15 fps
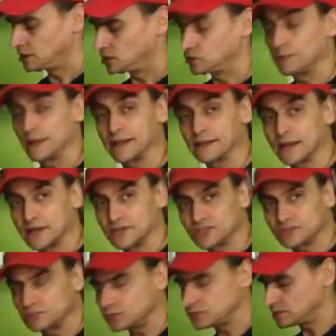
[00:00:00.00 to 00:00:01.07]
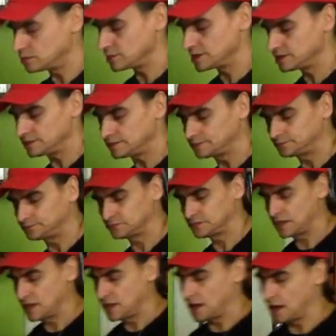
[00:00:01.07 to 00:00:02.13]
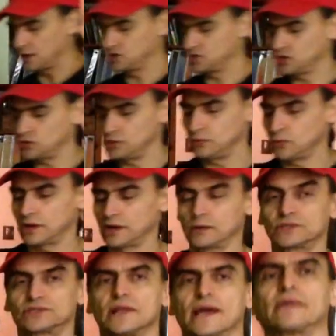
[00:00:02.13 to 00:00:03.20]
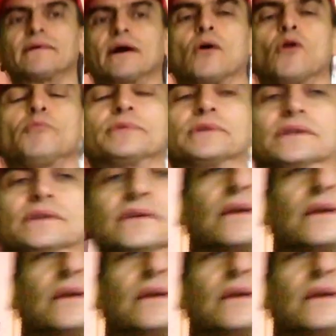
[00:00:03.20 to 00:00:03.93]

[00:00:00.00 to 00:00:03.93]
to make a nice smoothie with it. I show you what it looks like if I open it.